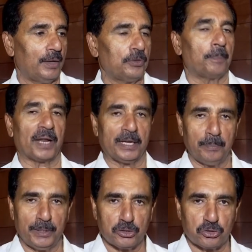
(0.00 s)
The
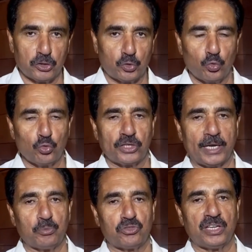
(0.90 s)
Prime Minister two
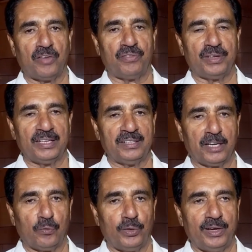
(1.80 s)
times have
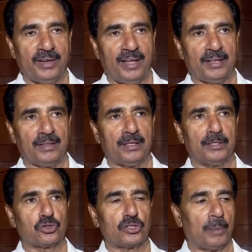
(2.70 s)
intervened and the
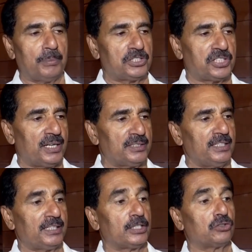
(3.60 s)
uh, Sri Amit Shah
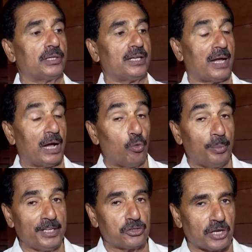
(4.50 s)
ji, how
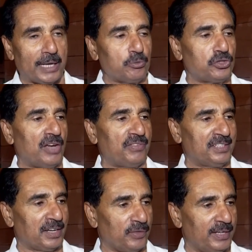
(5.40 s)
many times he have
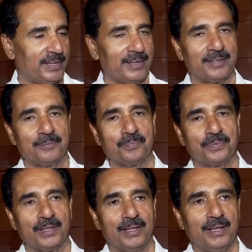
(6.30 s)
intervened?
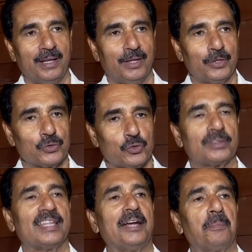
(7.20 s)
So
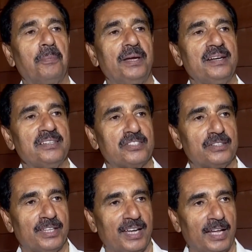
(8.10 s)
that means
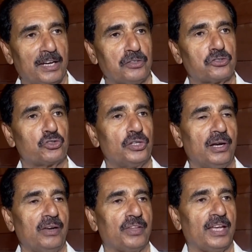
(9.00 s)
they are
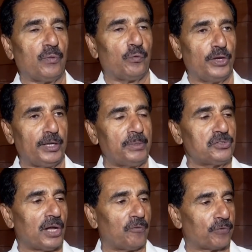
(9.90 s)
still, they are very
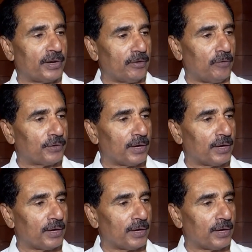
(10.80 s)
much afraid of